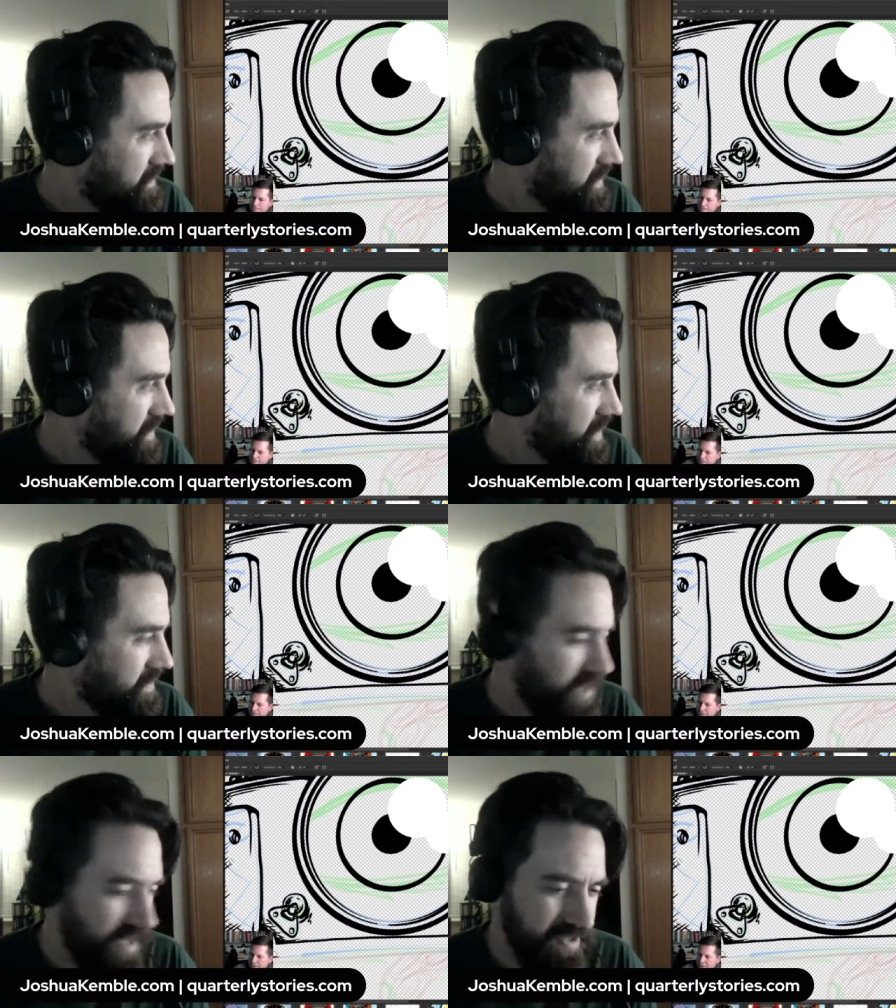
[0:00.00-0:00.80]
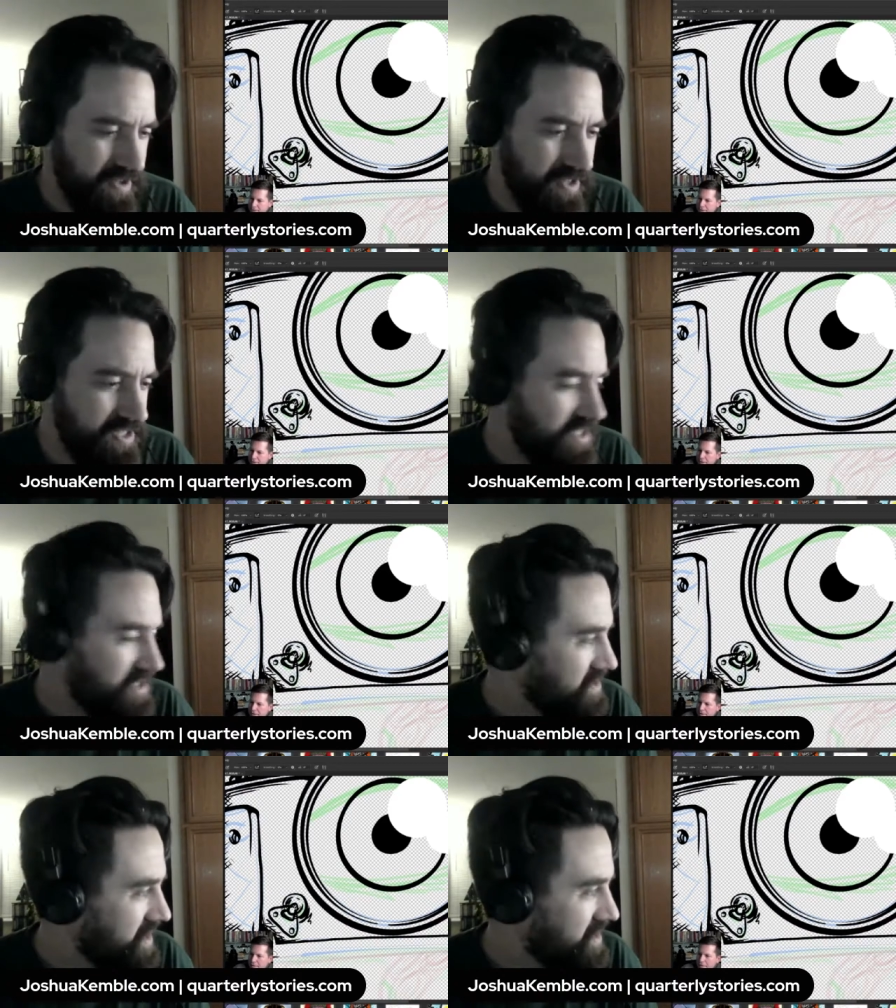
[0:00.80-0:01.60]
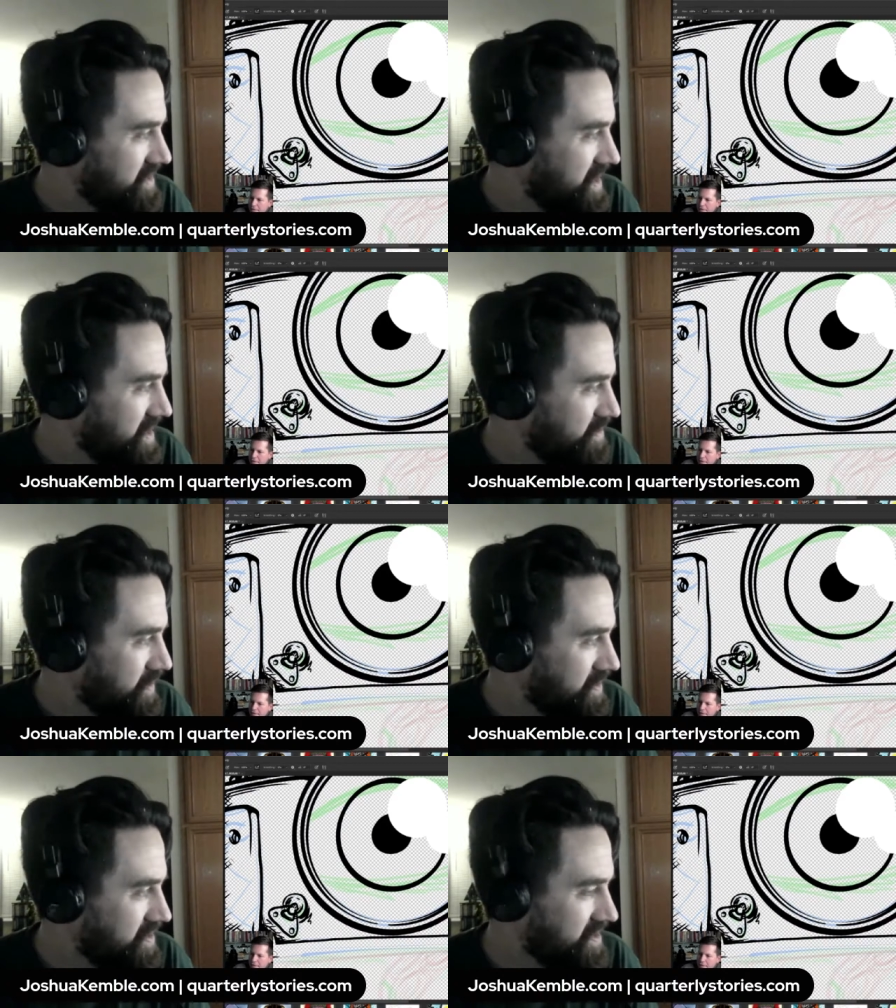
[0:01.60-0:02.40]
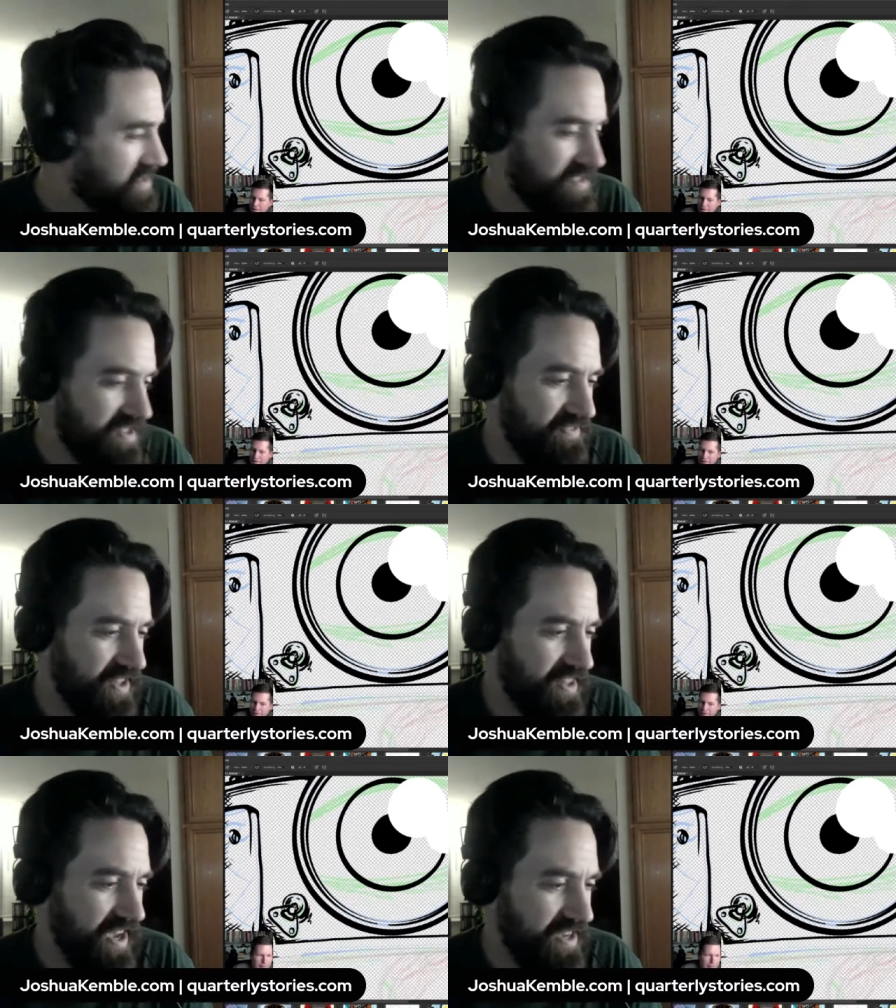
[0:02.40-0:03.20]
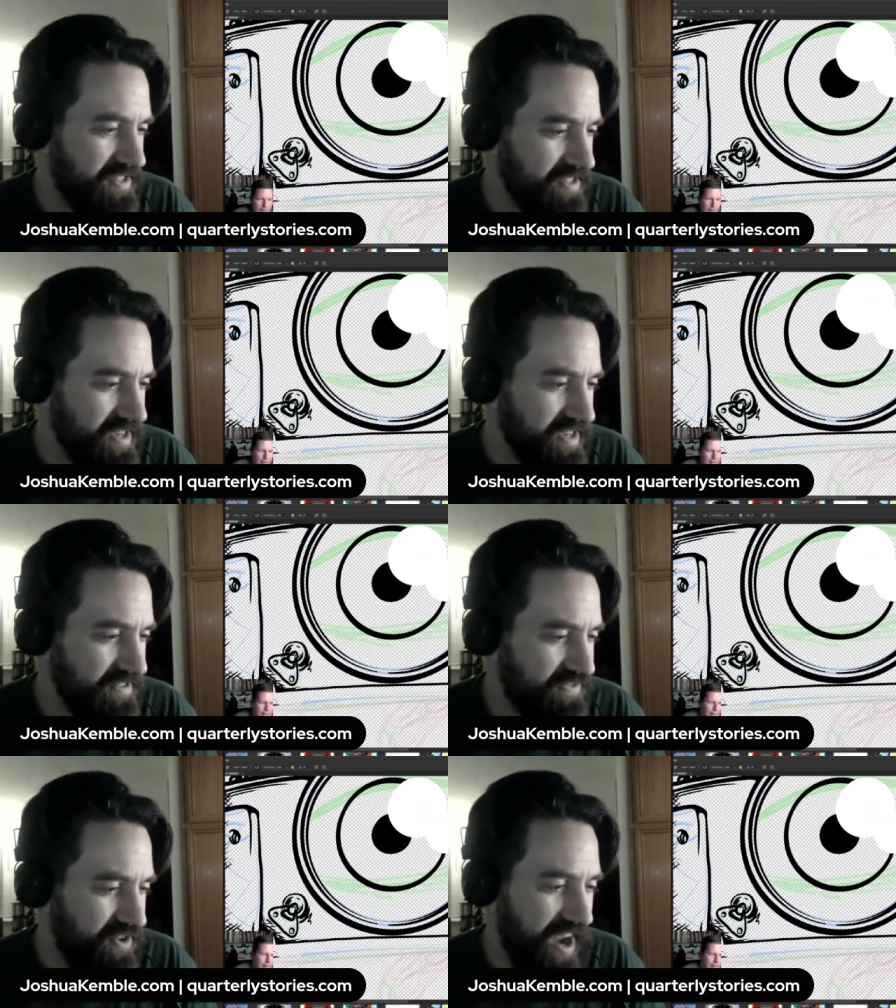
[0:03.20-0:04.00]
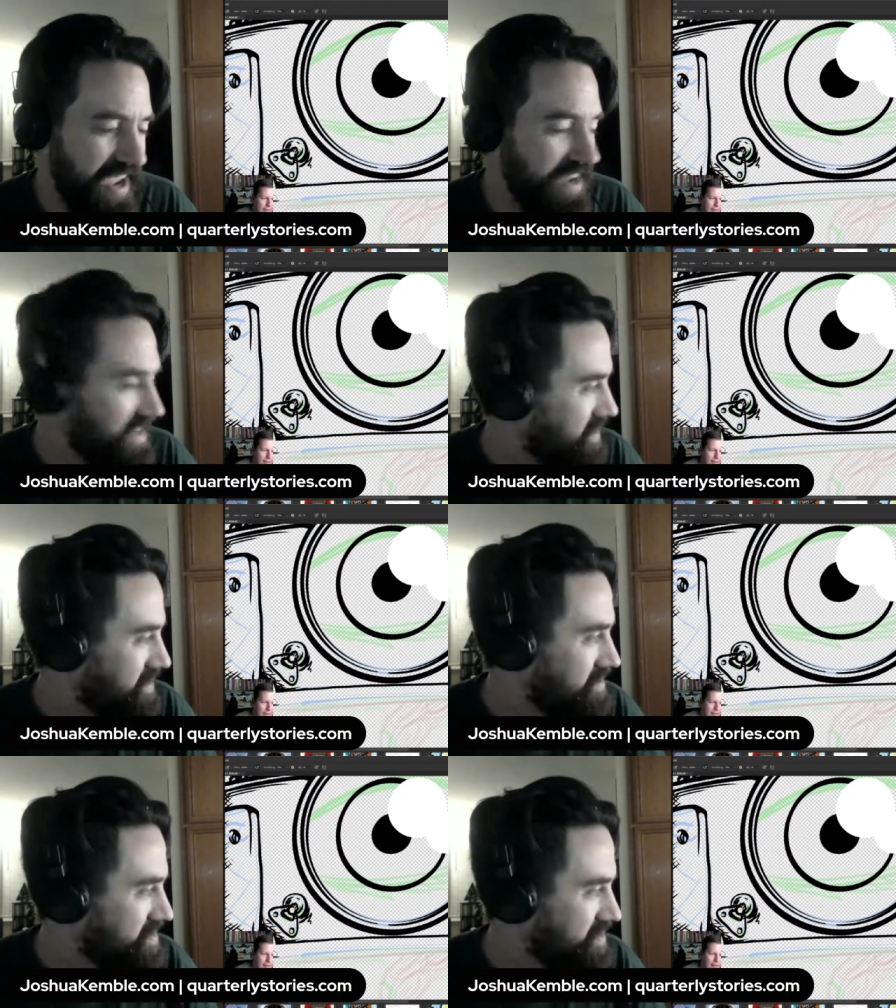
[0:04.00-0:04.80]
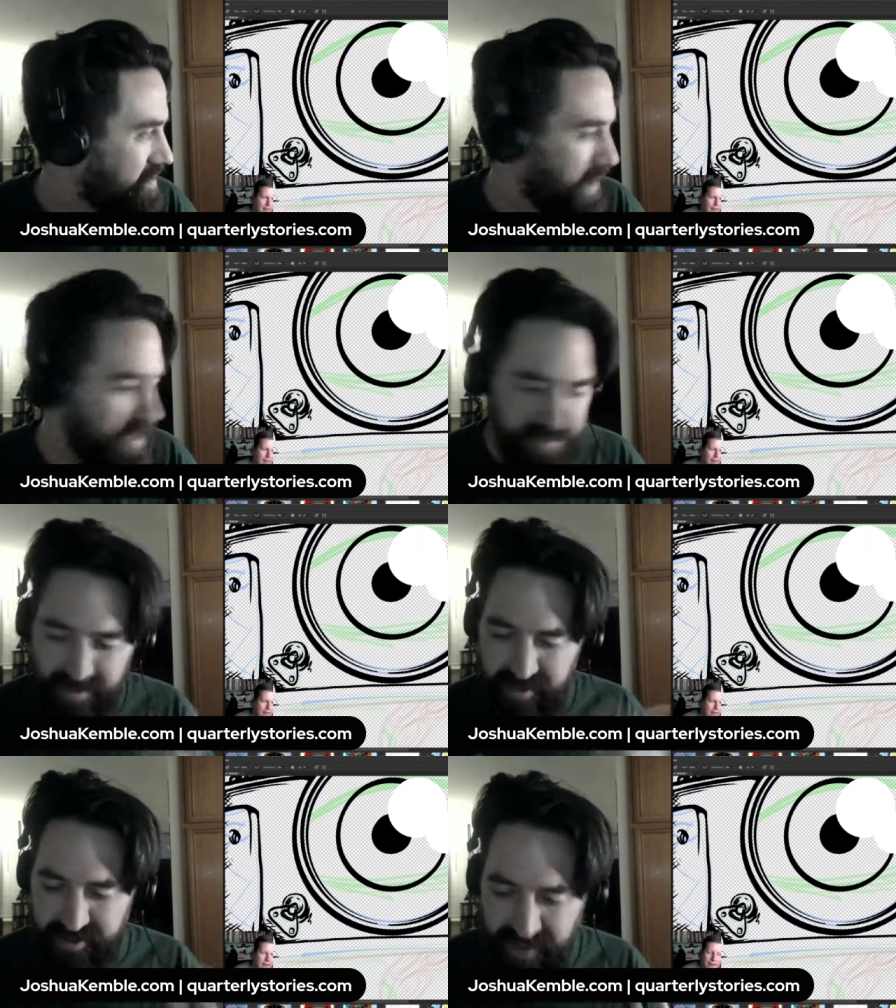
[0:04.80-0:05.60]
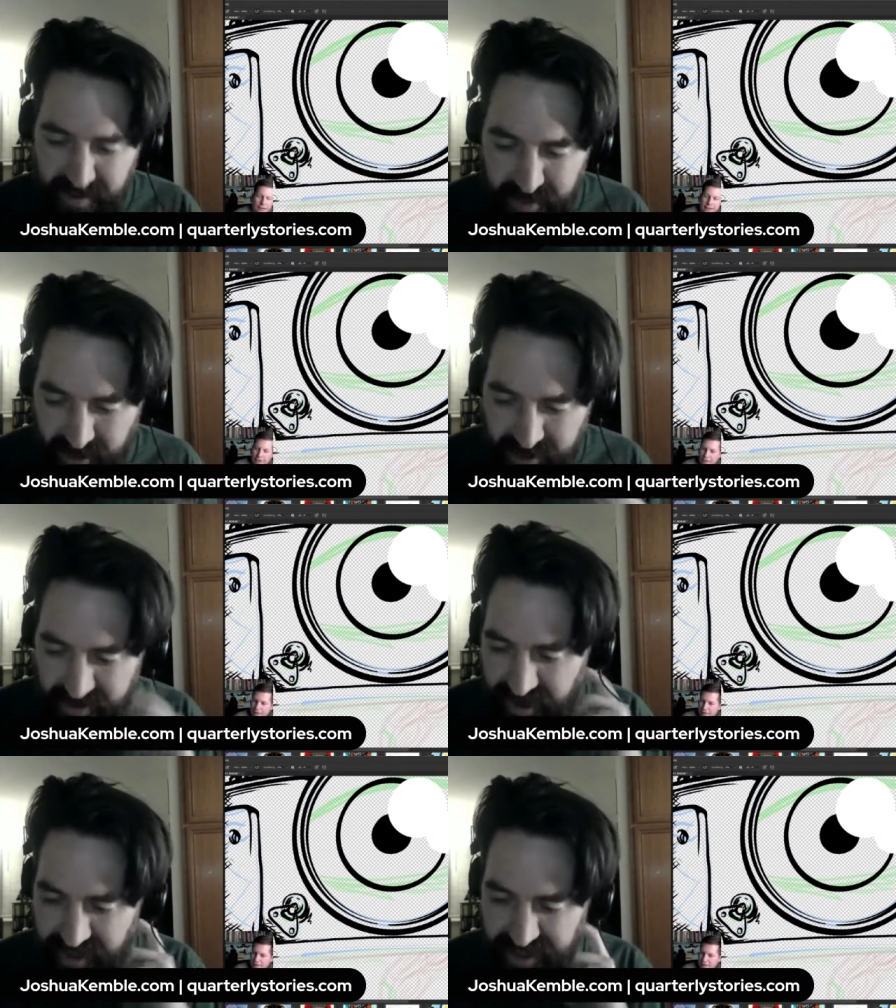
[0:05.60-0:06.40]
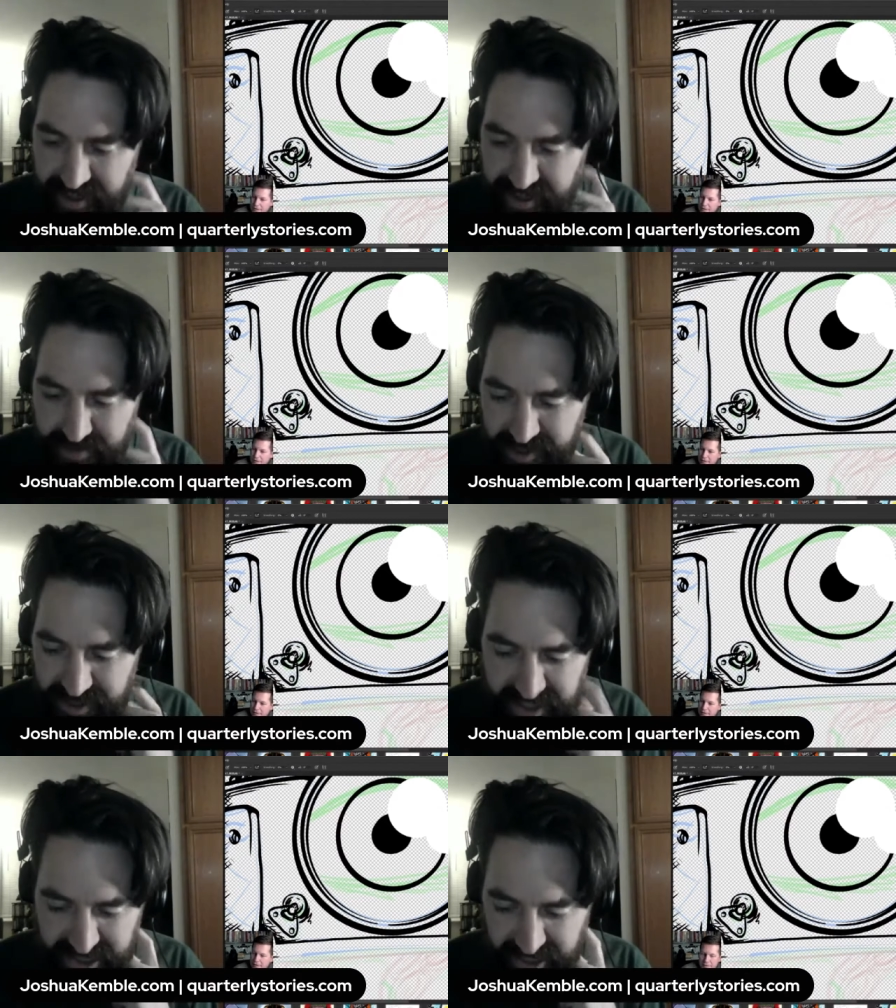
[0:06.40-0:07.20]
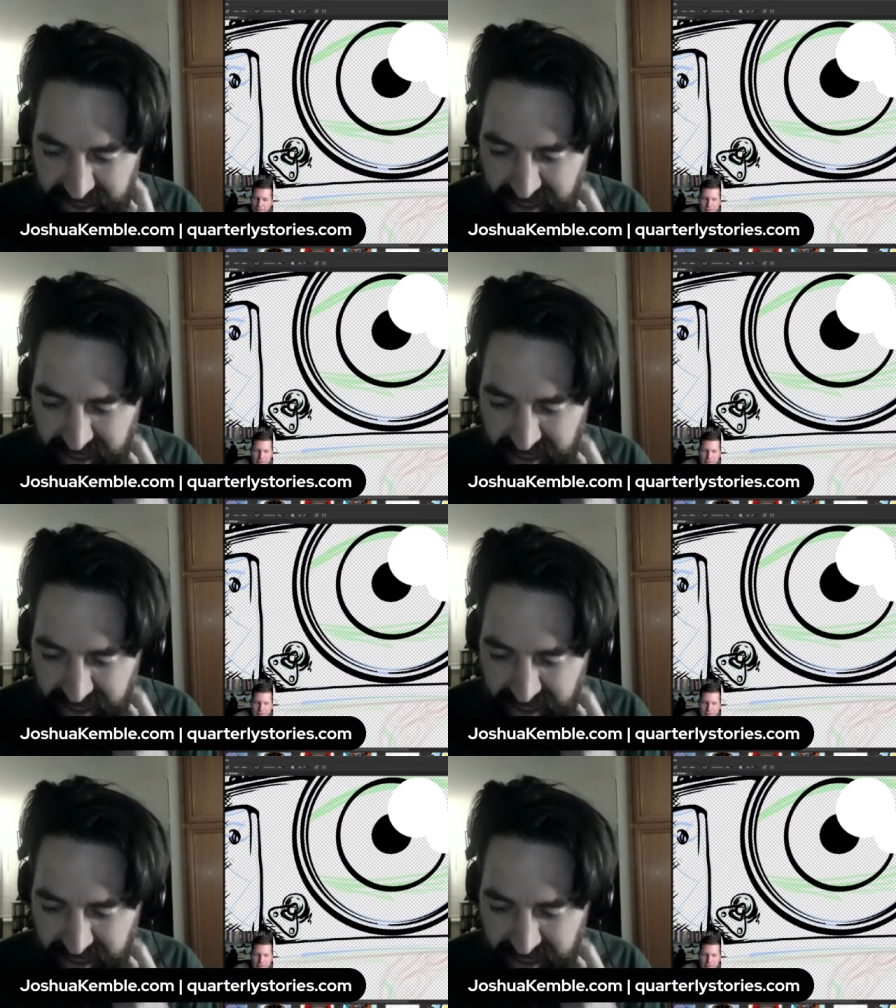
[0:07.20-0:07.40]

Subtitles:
Okay, so he teaches like design courses and stuff like that for 8 years. So about as long as I've been art directing, he's been teaching.